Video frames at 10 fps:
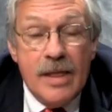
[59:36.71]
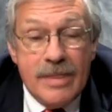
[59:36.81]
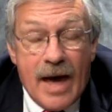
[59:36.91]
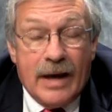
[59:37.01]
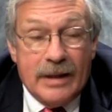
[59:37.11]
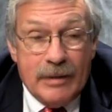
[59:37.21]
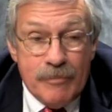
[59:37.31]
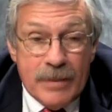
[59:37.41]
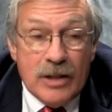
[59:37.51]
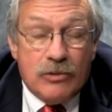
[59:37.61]
that
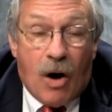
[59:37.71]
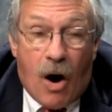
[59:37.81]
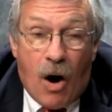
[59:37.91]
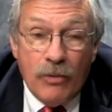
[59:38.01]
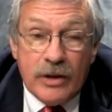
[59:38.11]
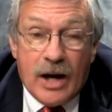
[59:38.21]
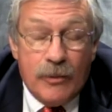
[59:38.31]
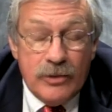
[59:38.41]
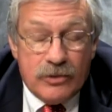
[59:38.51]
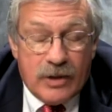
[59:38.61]
meets all the
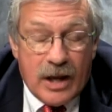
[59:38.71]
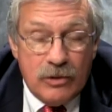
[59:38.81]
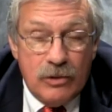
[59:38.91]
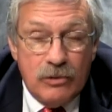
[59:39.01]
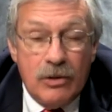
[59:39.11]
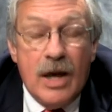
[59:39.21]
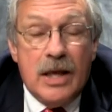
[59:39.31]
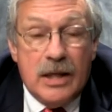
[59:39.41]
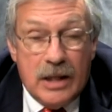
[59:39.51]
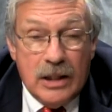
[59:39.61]
current standards
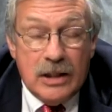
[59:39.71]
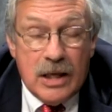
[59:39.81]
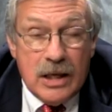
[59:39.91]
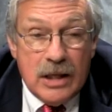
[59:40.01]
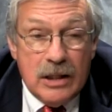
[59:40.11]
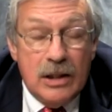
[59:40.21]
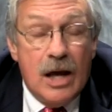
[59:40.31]
in Keene,